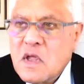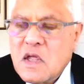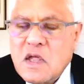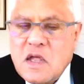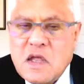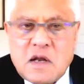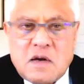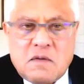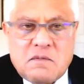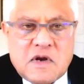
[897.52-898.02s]

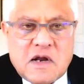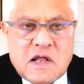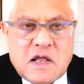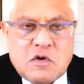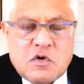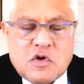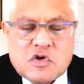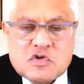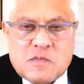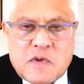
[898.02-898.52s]
And when I
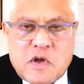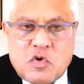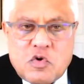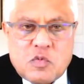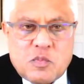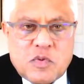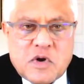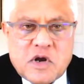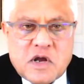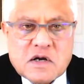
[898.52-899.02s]
launched my
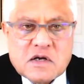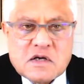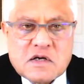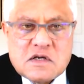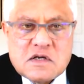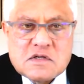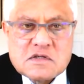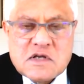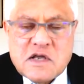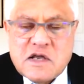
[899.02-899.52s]
own
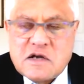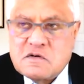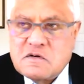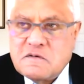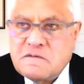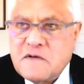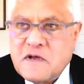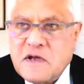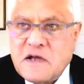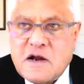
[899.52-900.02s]
practice, I had
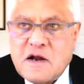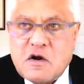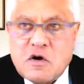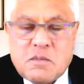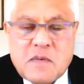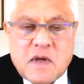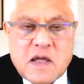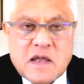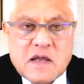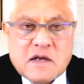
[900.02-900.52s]
to figure
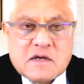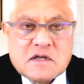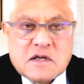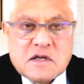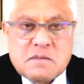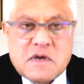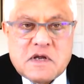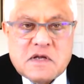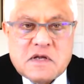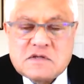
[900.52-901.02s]
out by hit
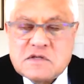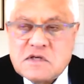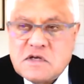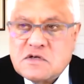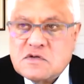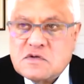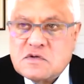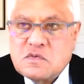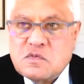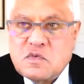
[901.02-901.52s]
and miss
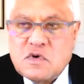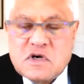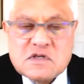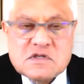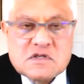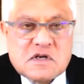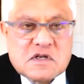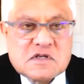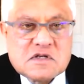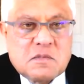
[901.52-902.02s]
as to what
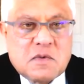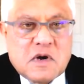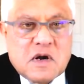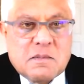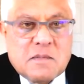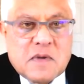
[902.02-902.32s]
is a reasonable